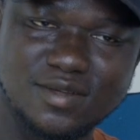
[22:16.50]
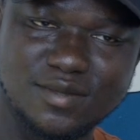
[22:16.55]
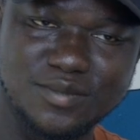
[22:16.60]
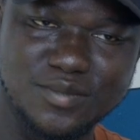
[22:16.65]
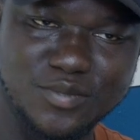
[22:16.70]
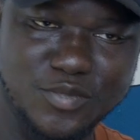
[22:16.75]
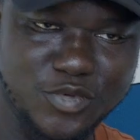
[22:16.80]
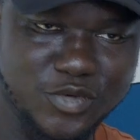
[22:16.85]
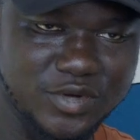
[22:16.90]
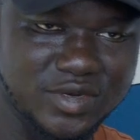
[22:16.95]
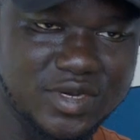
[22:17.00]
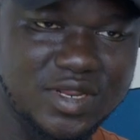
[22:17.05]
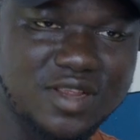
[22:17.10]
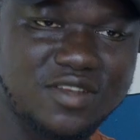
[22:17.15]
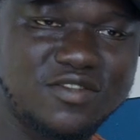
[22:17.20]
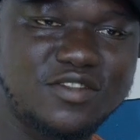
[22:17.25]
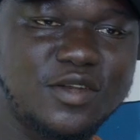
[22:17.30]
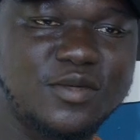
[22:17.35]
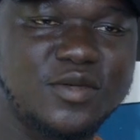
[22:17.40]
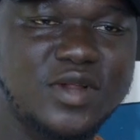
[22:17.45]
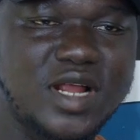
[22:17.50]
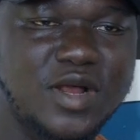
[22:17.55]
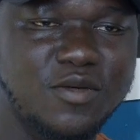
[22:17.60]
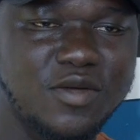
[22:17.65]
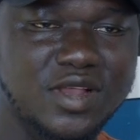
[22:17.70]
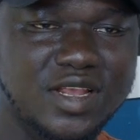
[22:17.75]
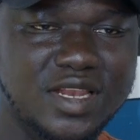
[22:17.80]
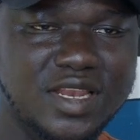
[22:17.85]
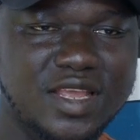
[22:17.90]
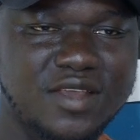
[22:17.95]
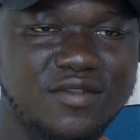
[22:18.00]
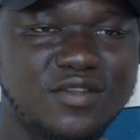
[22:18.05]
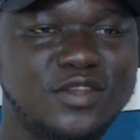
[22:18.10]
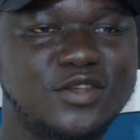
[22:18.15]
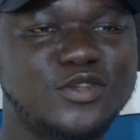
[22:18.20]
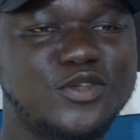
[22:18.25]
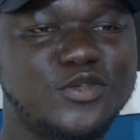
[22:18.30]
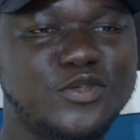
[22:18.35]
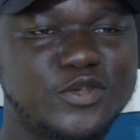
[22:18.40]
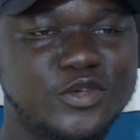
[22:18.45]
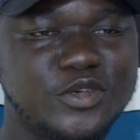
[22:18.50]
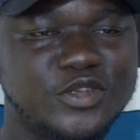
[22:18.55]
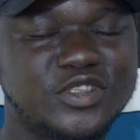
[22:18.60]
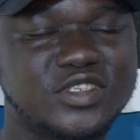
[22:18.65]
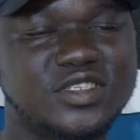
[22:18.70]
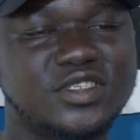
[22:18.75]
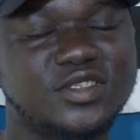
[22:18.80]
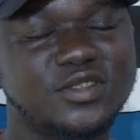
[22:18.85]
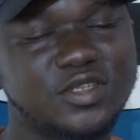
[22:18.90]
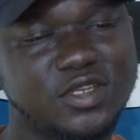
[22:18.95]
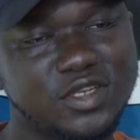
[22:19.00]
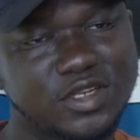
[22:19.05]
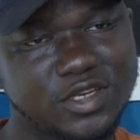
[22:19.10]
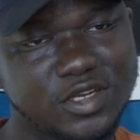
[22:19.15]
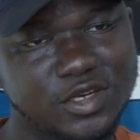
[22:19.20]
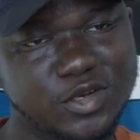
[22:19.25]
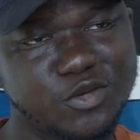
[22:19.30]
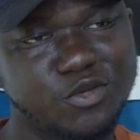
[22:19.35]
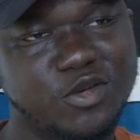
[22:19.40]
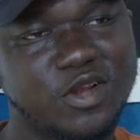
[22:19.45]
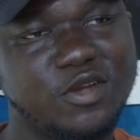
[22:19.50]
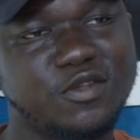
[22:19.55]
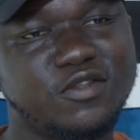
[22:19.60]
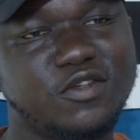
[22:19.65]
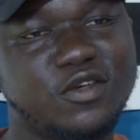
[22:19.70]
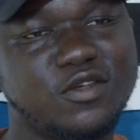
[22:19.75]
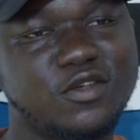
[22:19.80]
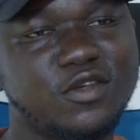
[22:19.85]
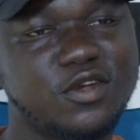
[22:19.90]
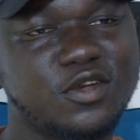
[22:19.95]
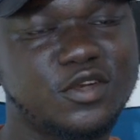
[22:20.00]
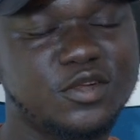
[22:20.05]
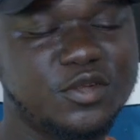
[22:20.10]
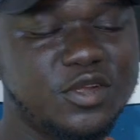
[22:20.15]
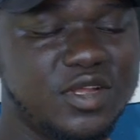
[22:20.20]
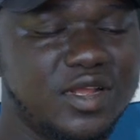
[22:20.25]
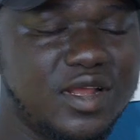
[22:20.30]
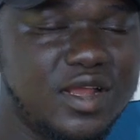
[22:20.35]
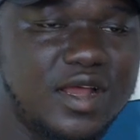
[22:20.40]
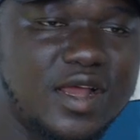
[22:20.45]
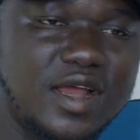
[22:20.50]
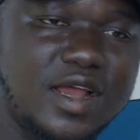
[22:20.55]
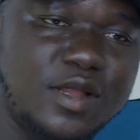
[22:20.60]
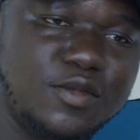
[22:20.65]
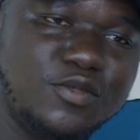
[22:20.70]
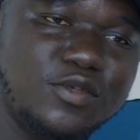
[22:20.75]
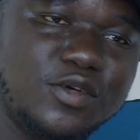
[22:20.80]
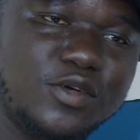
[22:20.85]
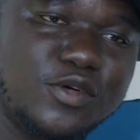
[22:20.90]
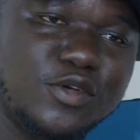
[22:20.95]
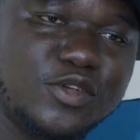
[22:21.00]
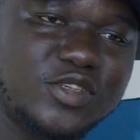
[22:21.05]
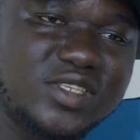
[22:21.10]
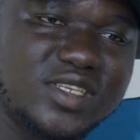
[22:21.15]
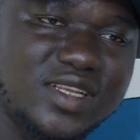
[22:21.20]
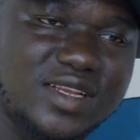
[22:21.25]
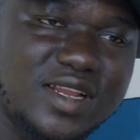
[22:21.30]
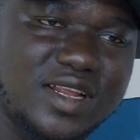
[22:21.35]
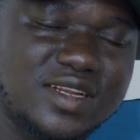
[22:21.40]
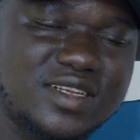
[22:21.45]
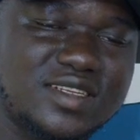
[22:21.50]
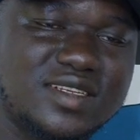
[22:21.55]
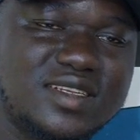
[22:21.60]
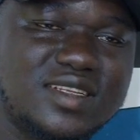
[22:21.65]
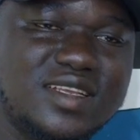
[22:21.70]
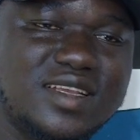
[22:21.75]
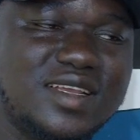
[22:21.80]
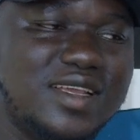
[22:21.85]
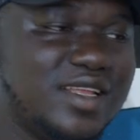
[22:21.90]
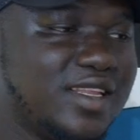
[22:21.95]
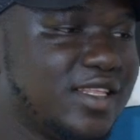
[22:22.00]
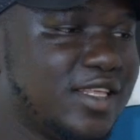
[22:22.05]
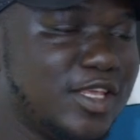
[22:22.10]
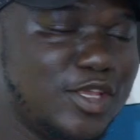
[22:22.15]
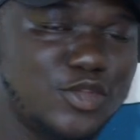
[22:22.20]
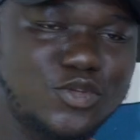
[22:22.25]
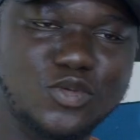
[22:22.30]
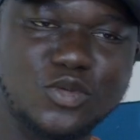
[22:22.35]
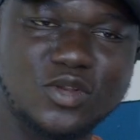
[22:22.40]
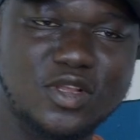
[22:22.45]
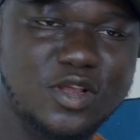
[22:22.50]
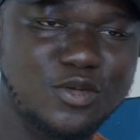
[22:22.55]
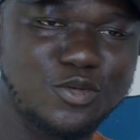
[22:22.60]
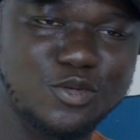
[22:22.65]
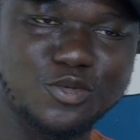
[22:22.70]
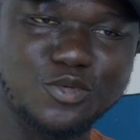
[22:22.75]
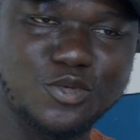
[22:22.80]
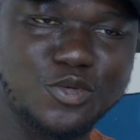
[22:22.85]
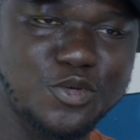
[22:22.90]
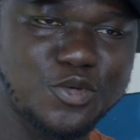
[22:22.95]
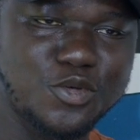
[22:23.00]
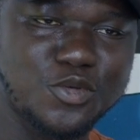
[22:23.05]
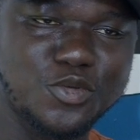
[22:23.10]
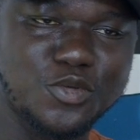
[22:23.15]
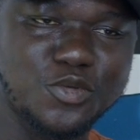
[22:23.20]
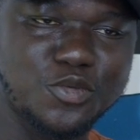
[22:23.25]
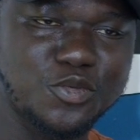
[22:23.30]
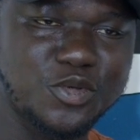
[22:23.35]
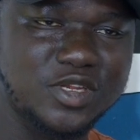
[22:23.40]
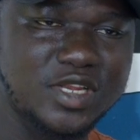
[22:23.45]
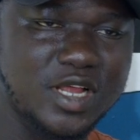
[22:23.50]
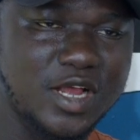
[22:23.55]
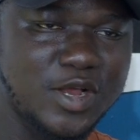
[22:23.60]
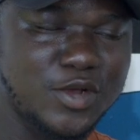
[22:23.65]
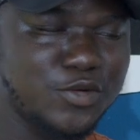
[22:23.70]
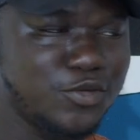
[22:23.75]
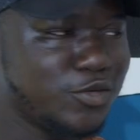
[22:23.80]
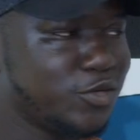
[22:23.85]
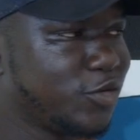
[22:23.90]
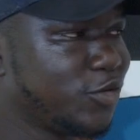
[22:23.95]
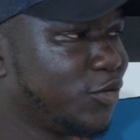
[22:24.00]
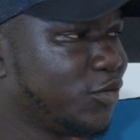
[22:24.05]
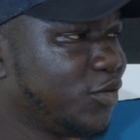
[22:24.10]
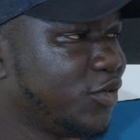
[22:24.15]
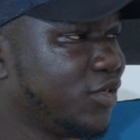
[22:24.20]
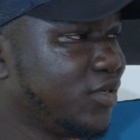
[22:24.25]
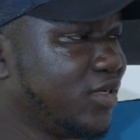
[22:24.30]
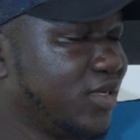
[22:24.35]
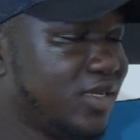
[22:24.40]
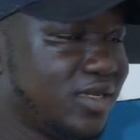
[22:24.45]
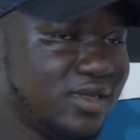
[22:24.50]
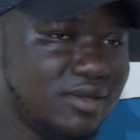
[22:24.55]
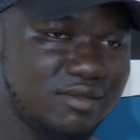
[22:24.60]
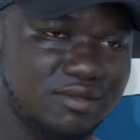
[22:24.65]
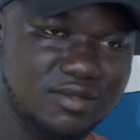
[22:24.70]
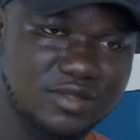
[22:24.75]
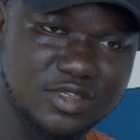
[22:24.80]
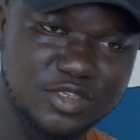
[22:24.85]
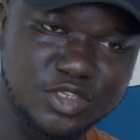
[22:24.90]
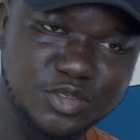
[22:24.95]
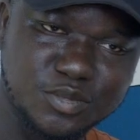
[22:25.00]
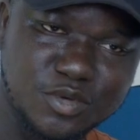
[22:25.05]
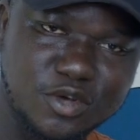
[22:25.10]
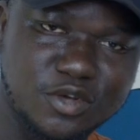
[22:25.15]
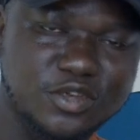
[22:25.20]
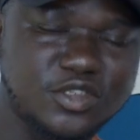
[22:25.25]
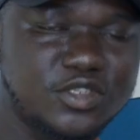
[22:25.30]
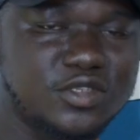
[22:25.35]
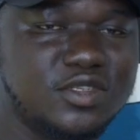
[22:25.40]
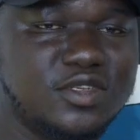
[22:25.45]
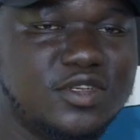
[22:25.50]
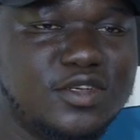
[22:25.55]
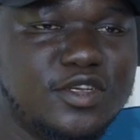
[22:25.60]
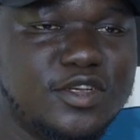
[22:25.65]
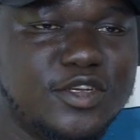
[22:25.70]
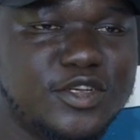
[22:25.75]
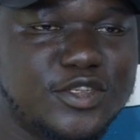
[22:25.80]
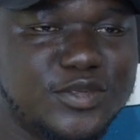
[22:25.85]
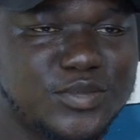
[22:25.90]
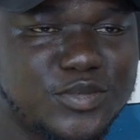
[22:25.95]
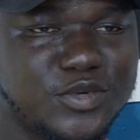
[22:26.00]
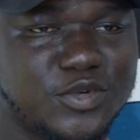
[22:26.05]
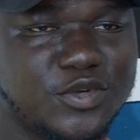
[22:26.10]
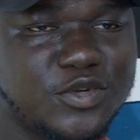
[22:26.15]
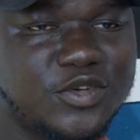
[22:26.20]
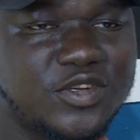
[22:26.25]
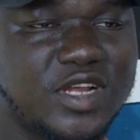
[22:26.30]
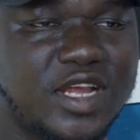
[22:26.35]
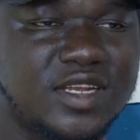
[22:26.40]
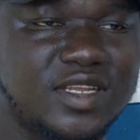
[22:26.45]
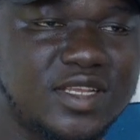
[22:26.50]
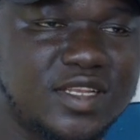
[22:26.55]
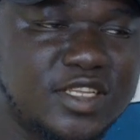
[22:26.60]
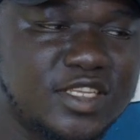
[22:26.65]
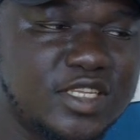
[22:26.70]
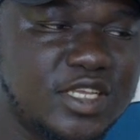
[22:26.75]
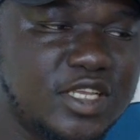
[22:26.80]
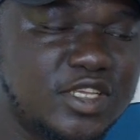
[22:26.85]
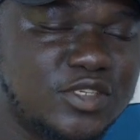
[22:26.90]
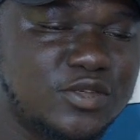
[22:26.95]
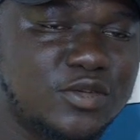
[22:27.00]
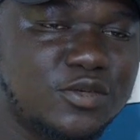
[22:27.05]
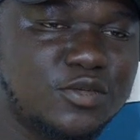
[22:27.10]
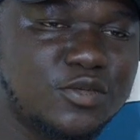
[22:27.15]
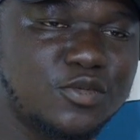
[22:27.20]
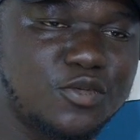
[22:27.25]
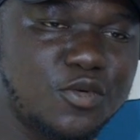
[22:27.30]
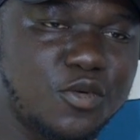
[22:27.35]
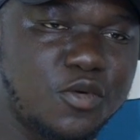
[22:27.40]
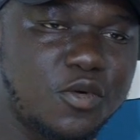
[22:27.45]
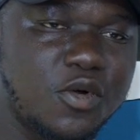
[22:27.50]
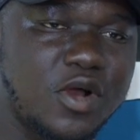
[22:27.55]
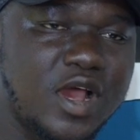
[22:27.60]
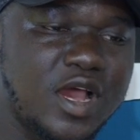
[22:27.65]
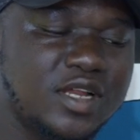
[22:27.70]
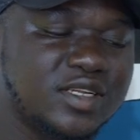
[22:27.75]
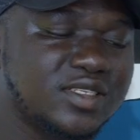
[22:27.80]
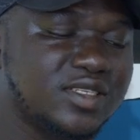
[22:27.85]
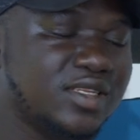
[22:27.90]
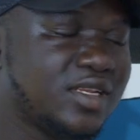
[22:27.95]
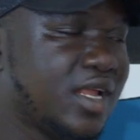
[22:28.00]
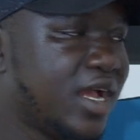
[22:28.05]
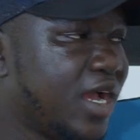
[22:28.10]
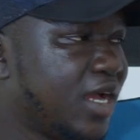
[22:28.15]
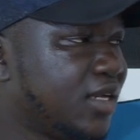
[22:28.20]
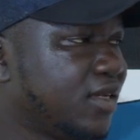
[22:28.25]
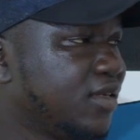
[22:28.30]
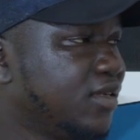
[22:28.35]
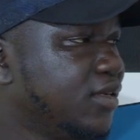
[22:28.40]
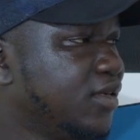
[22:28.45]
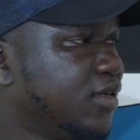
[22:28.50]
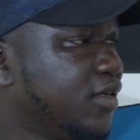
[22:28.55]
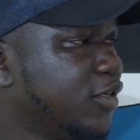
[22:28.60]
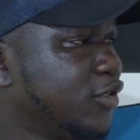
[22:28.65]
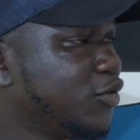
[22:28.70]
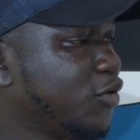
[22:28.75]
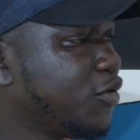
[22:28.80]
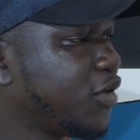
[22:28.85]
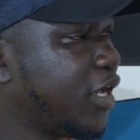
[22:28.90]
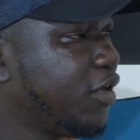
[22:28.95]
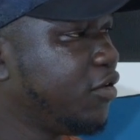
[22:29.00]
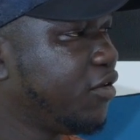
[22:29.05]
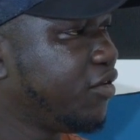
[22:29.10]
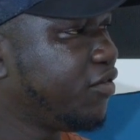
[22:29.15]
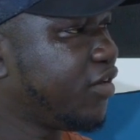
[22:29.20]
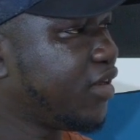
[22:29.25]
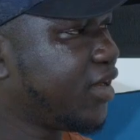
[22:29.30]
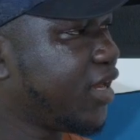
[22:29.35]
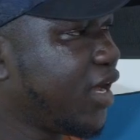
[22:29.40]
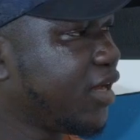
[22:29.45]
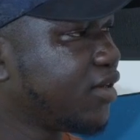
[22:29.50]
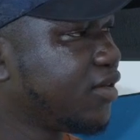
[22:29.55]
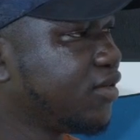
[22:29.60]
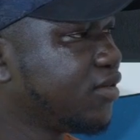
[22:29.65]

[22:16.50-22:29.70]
Monday from the hour 11 towards 12 o'clock. And we all say that education cannot go without sports. Sport and education go hand in hand. So can you defend that?